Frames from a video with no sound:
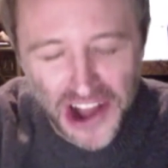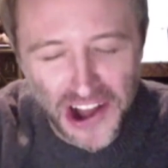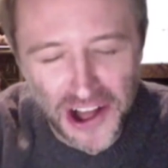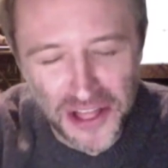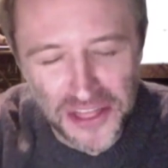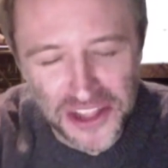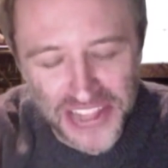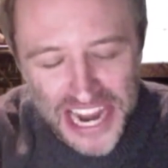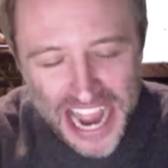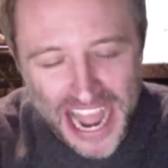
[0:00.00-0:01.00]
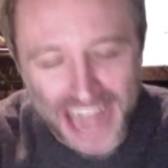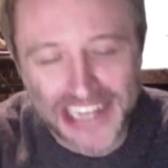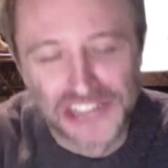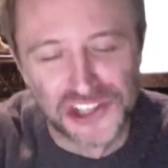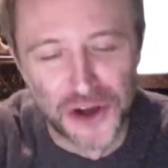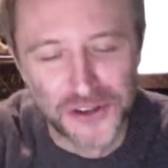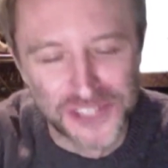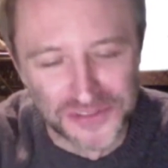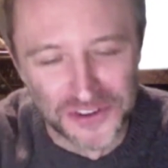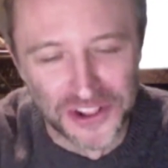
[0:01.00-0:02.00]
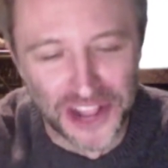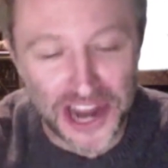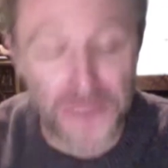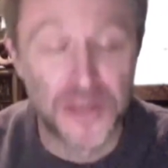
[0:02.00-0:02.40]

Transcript: all the like hacky jokes for like,